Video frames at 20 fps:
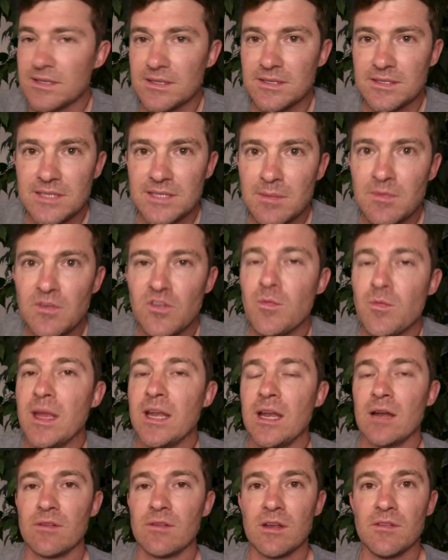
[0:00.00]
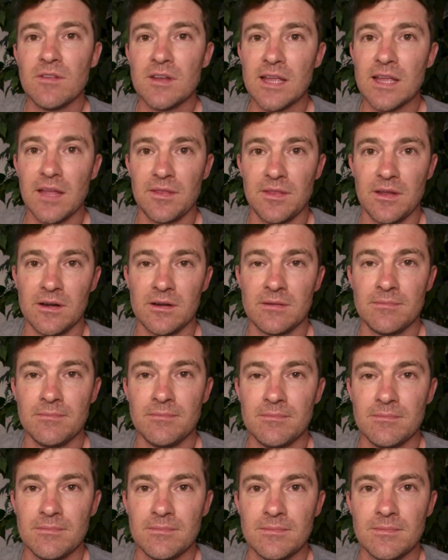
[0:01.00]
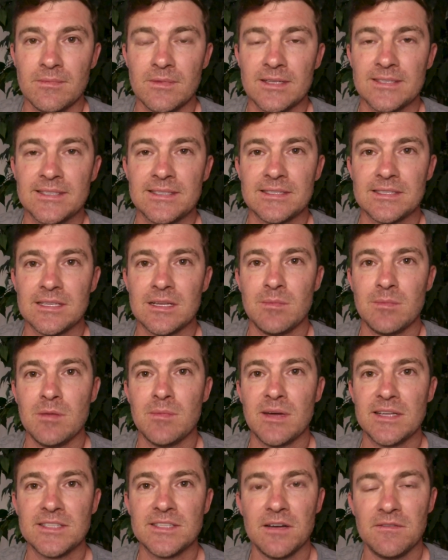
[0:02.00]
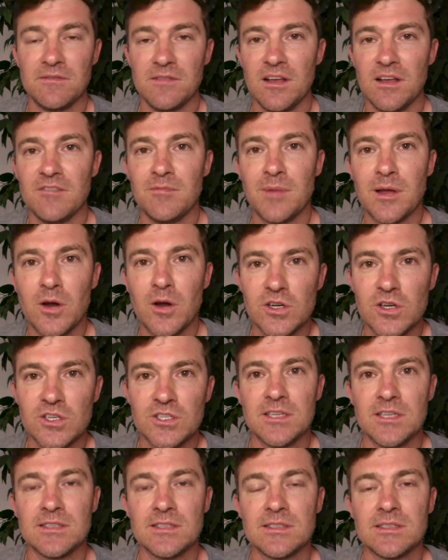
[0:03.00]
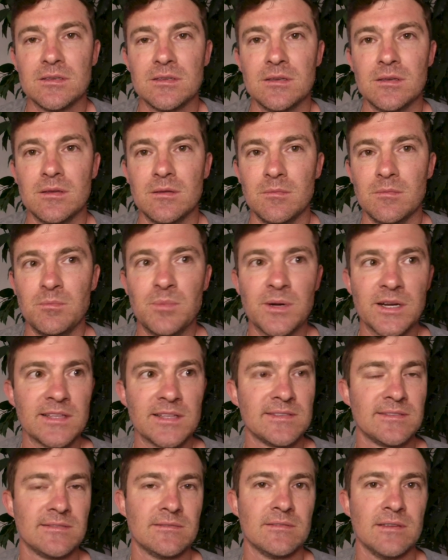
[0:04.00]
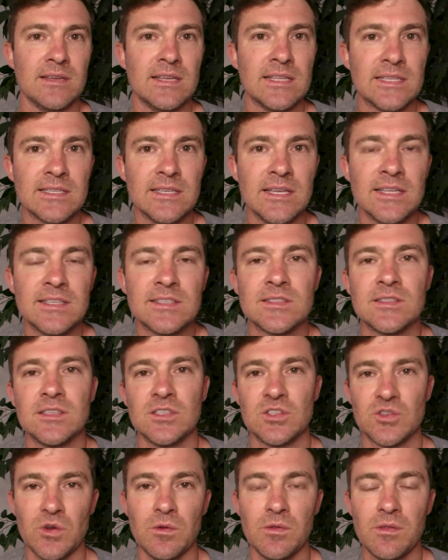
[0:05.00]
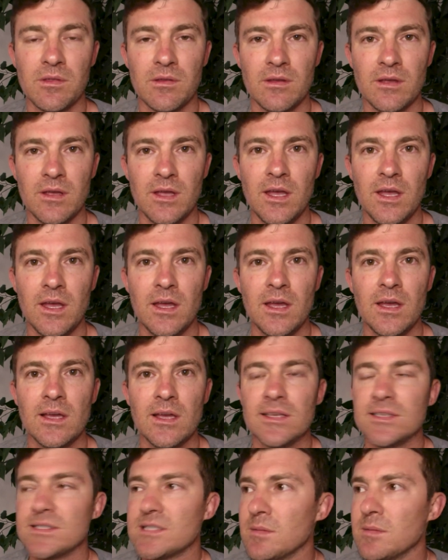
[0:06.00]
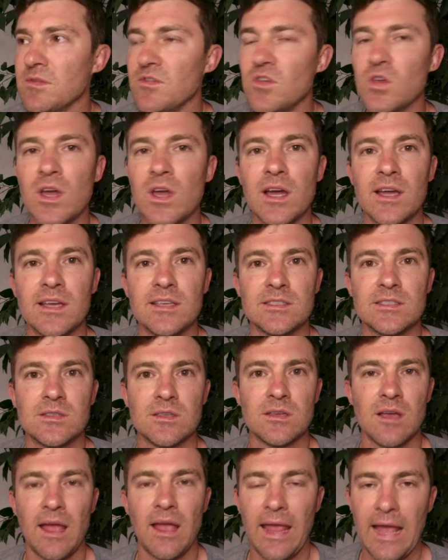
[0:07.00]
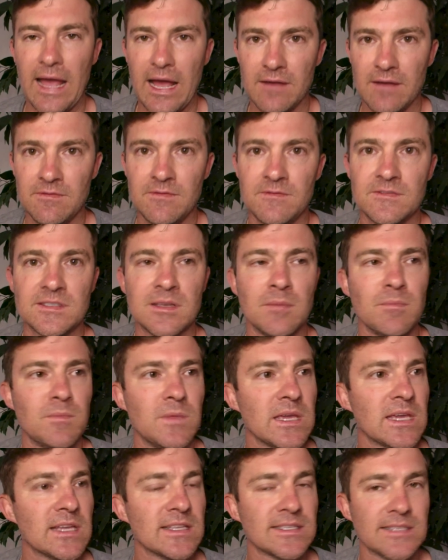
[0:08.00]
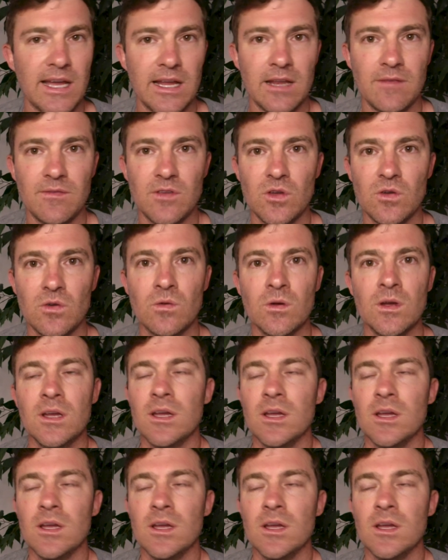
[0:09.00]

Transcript: some of you may never even get there. This is going to be my tough love, my harshness, but it's it's it's the truth. Some of you guys have something inside of you